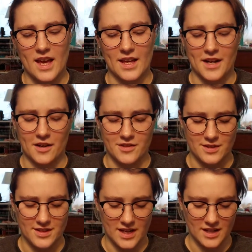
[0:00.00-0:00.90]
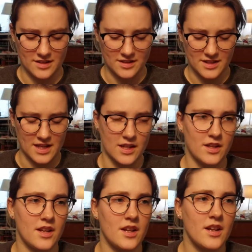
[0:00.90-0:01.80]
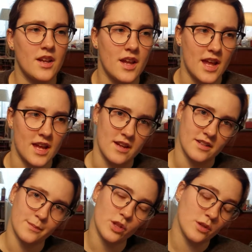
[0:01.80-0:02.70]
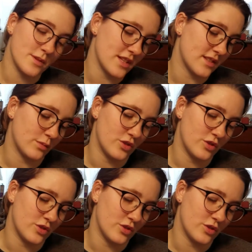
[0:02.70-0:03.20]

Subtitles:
And I also decided to get a smaller piece,